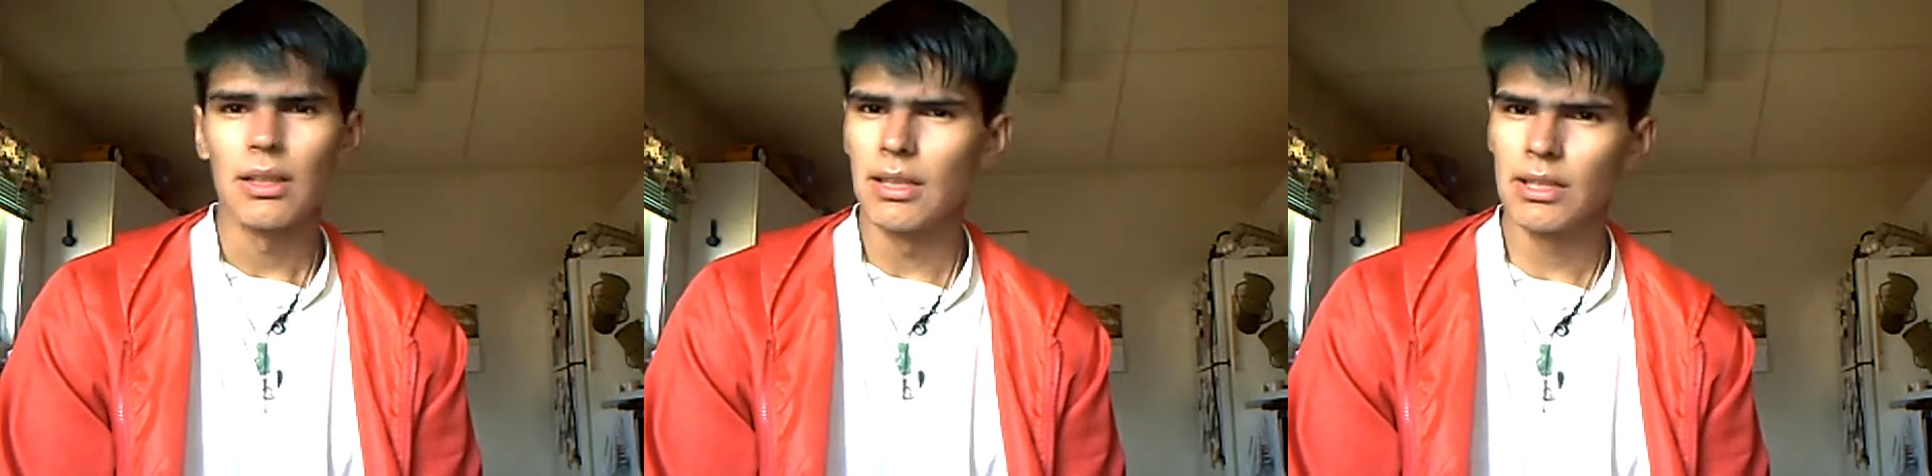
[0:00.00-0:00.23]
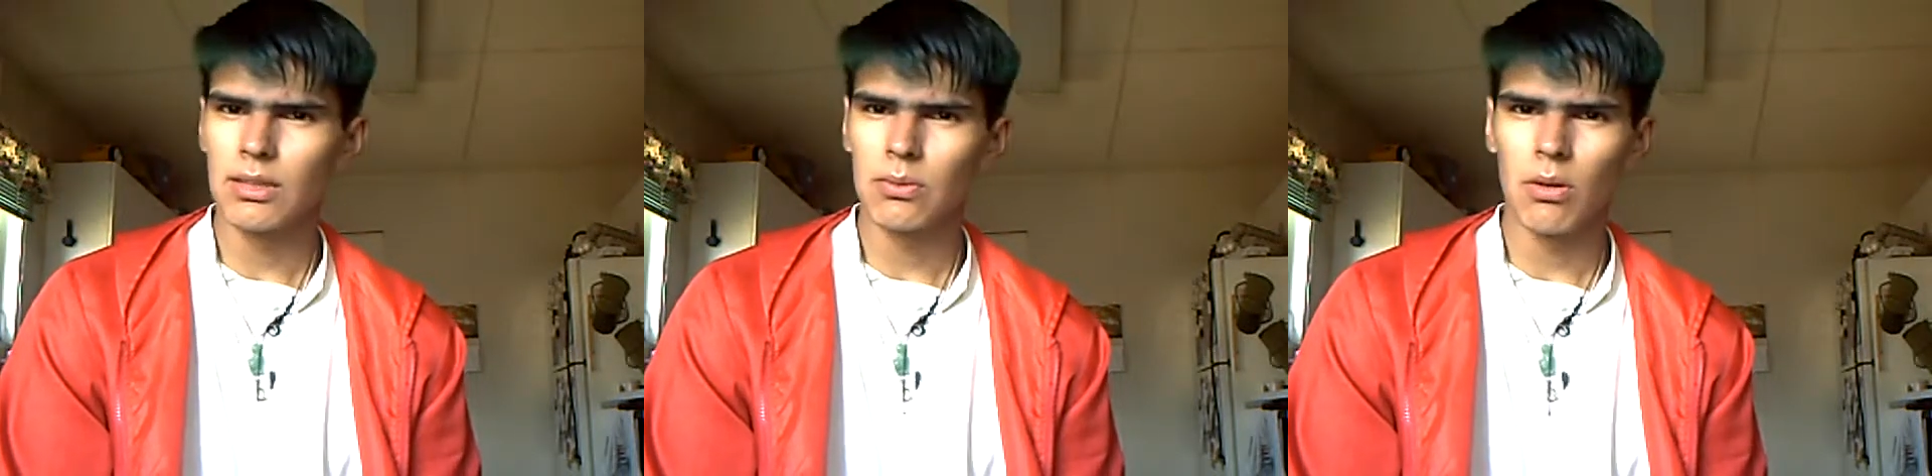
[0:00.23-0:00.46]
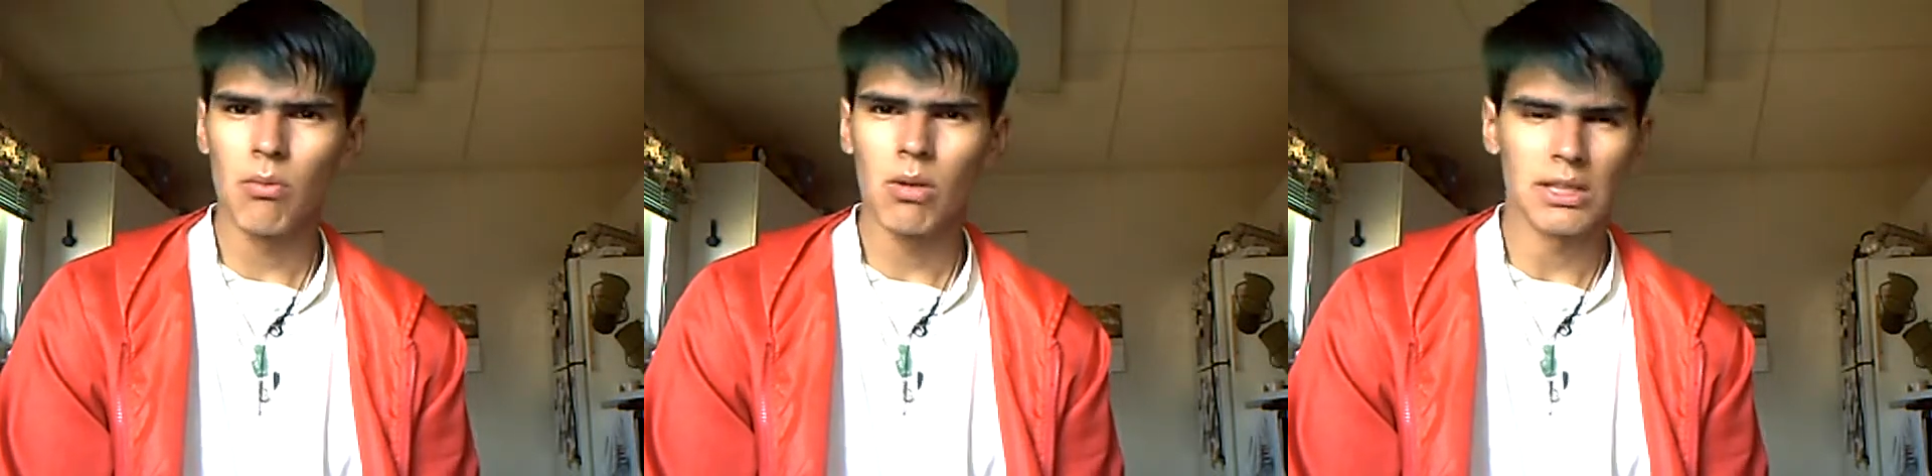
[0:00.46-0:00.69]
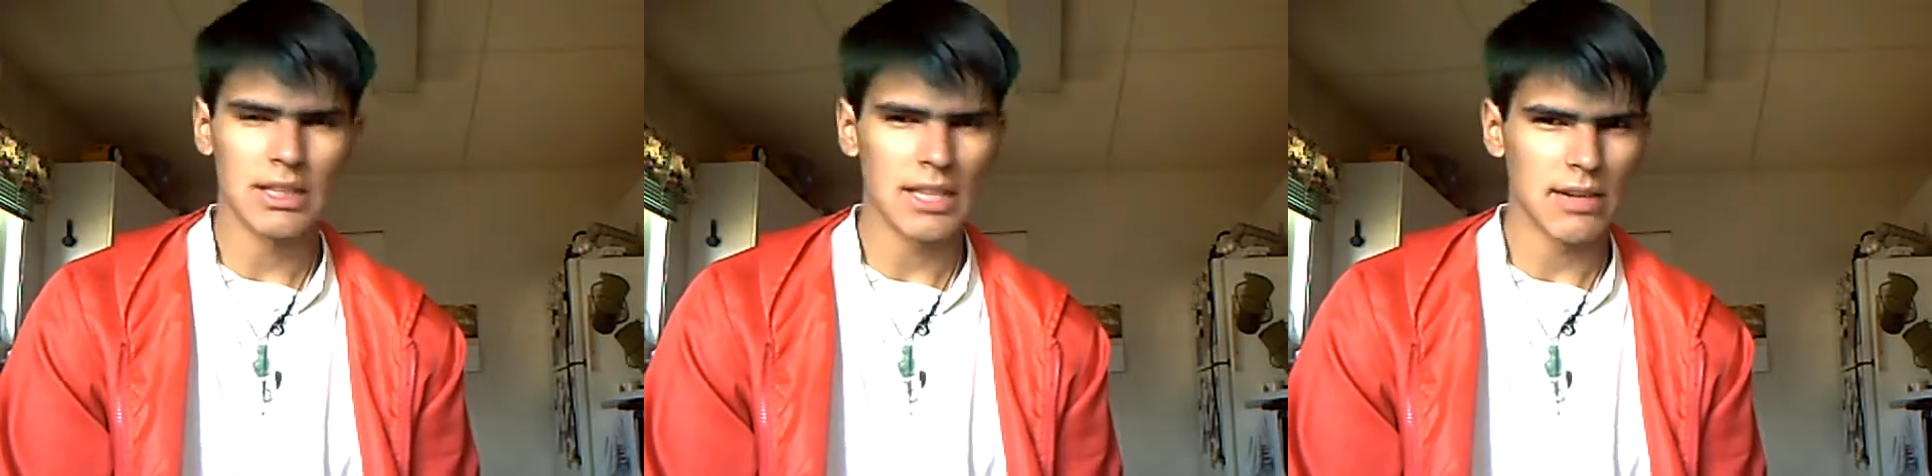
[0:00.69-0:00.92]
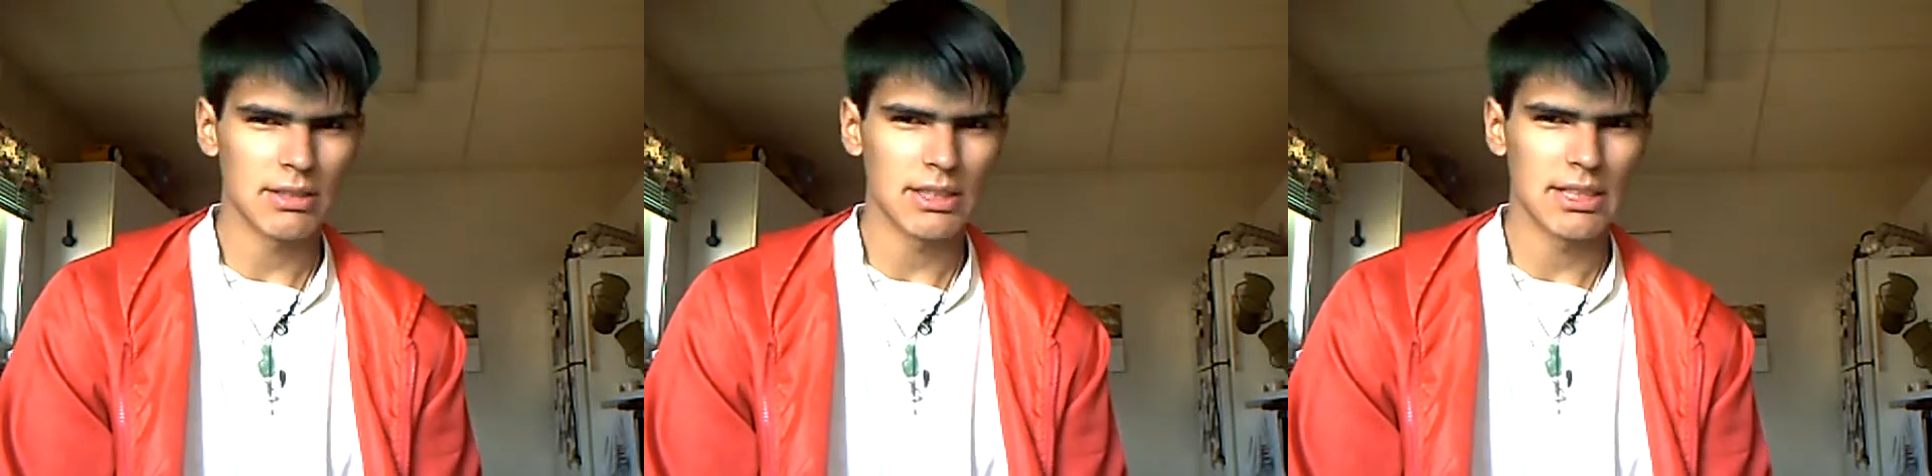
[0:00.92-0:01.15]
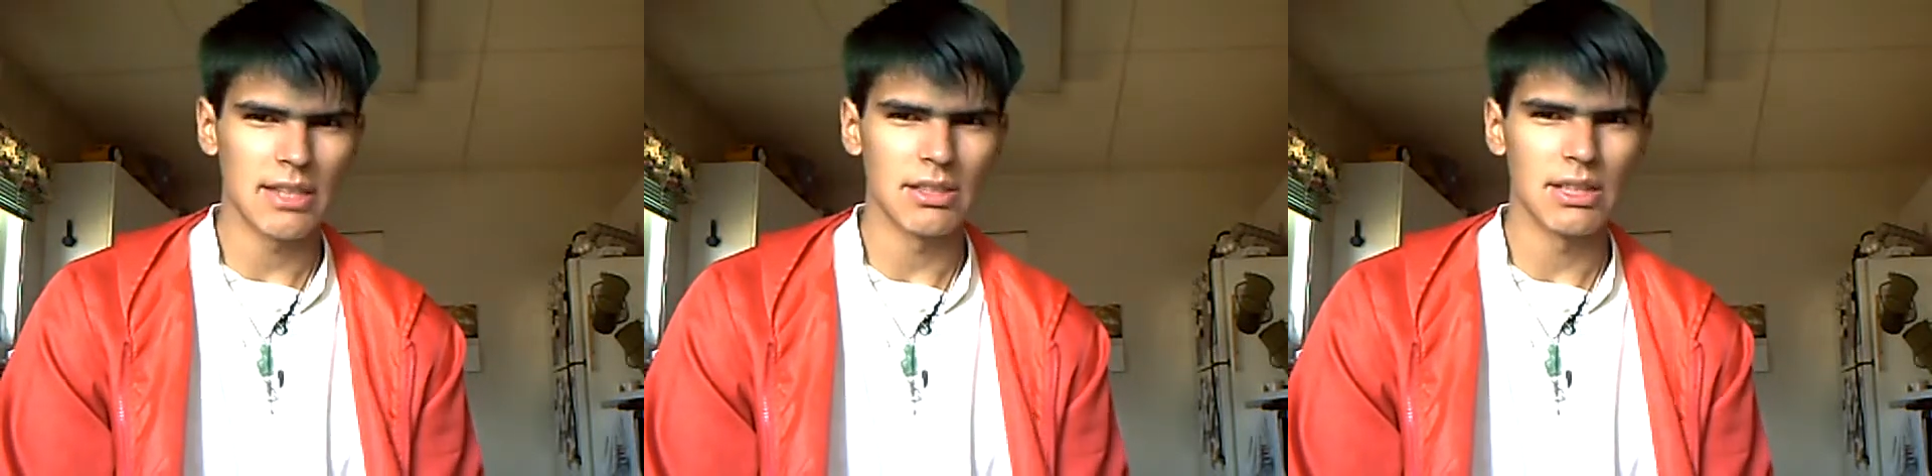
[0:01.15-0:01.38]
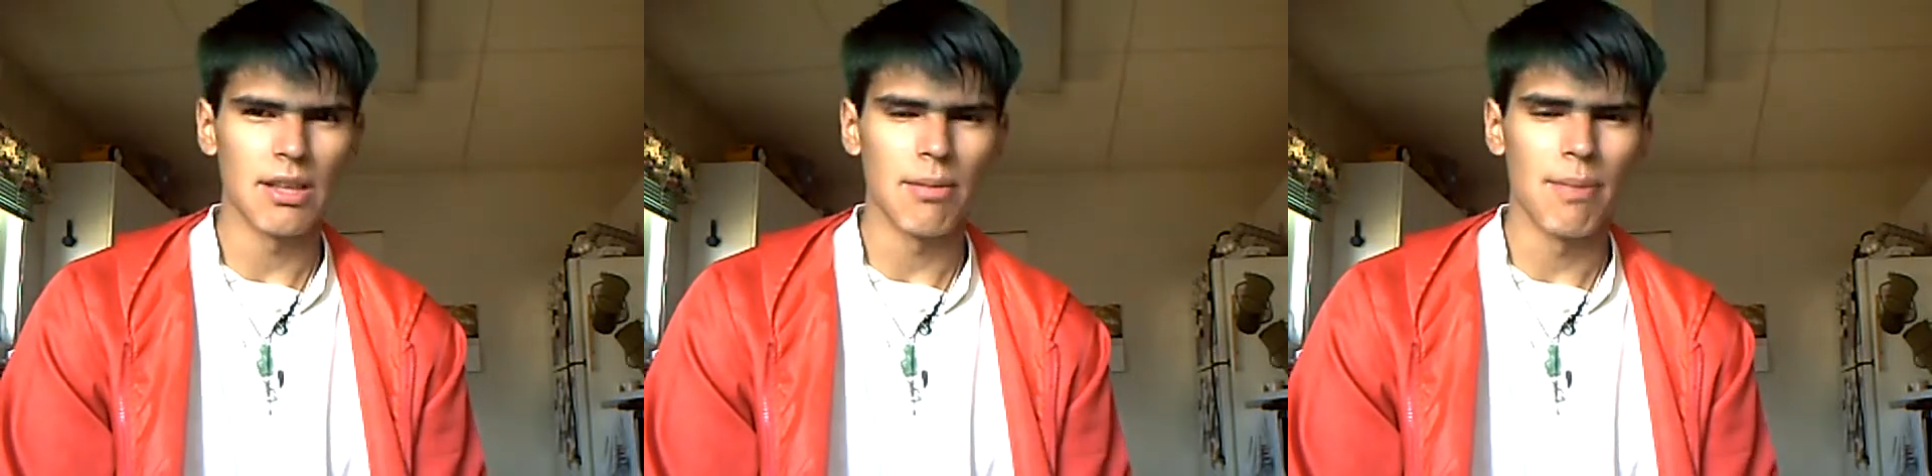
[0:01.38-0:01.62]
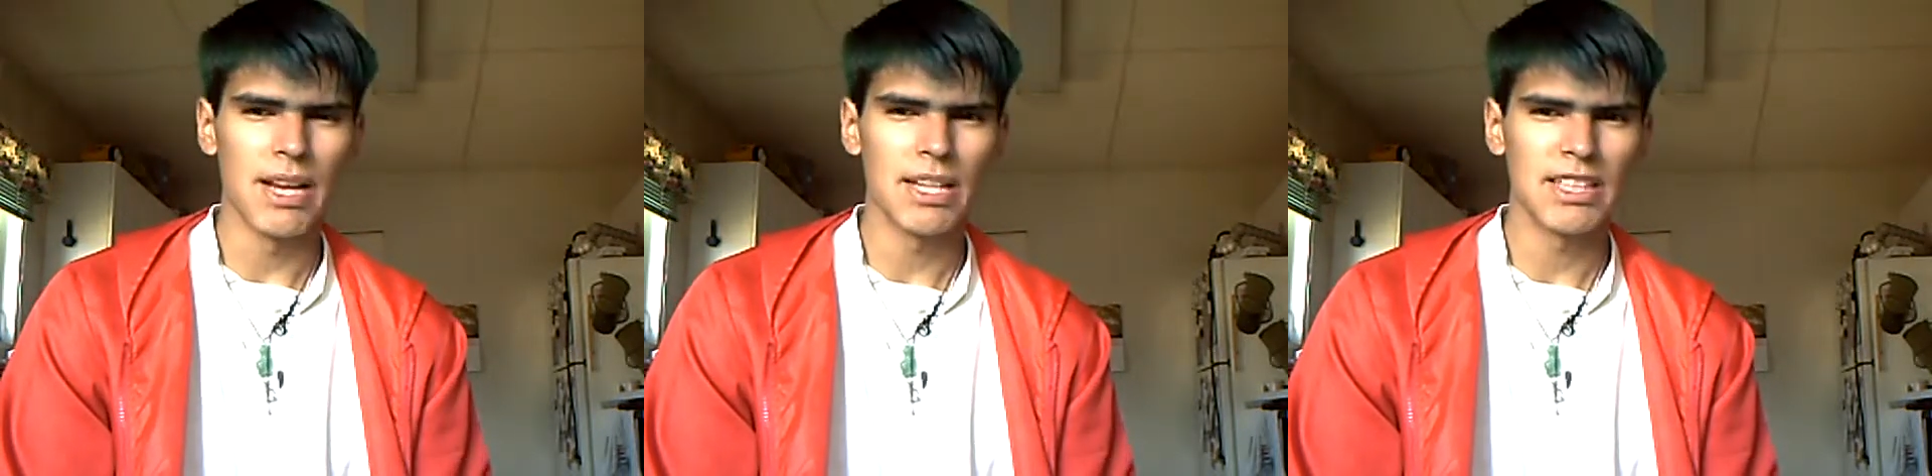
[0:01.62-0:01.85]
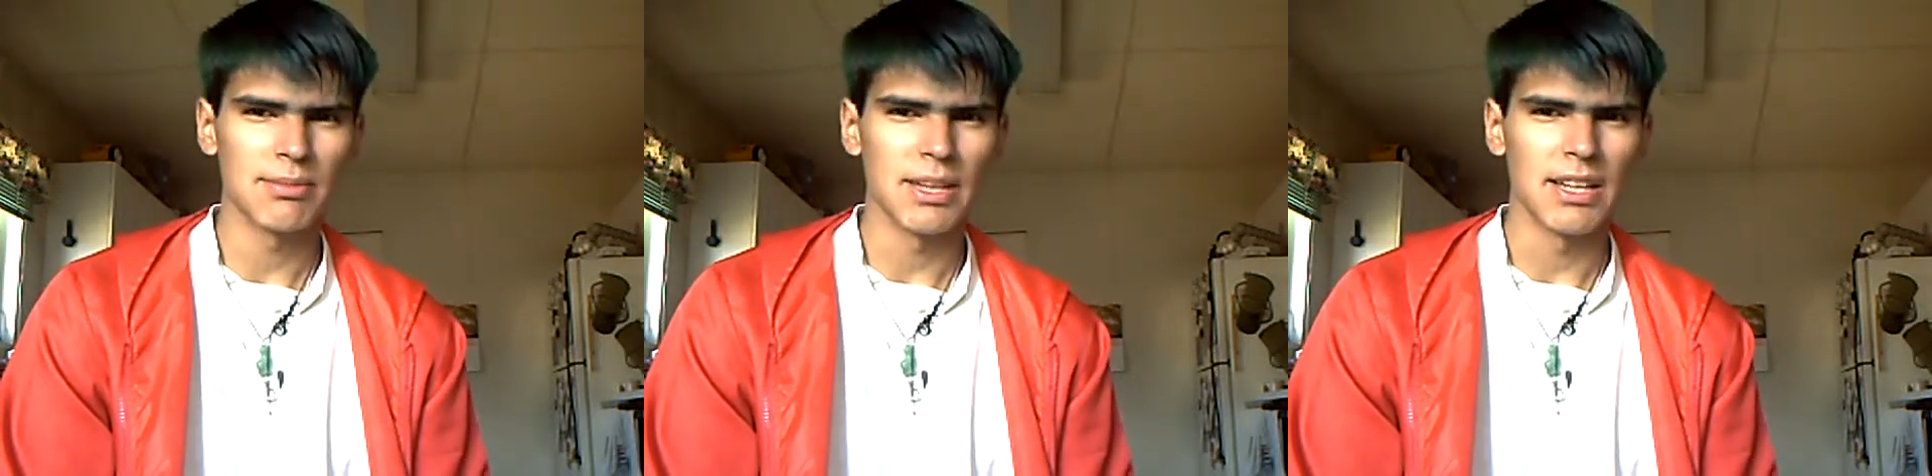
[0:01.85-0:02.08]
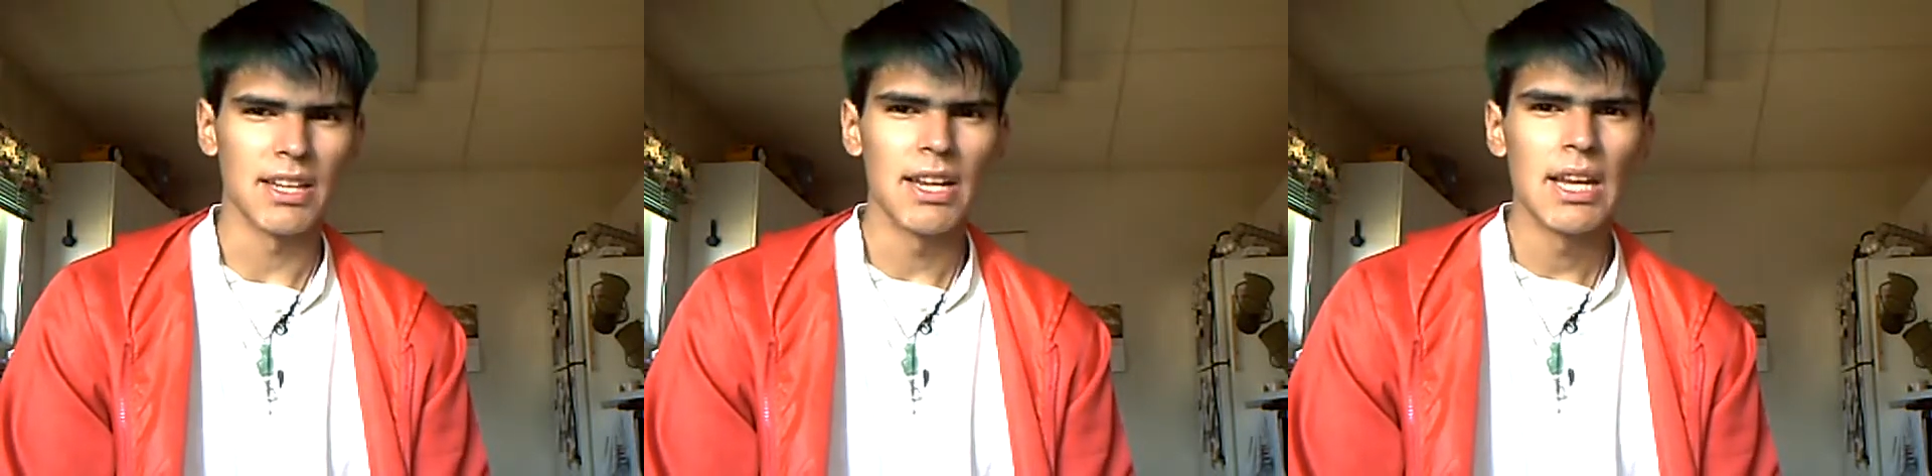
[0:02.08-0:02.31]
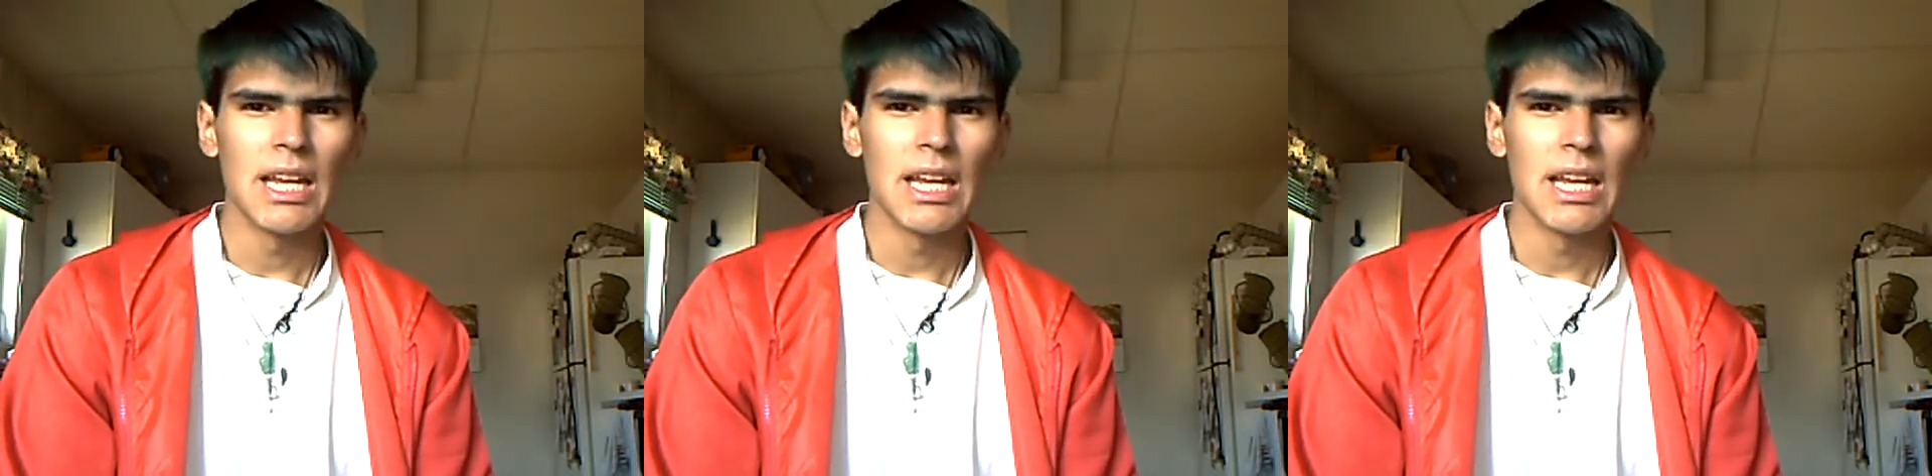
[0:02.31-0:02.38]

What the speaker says: This one was downstairs in the basement.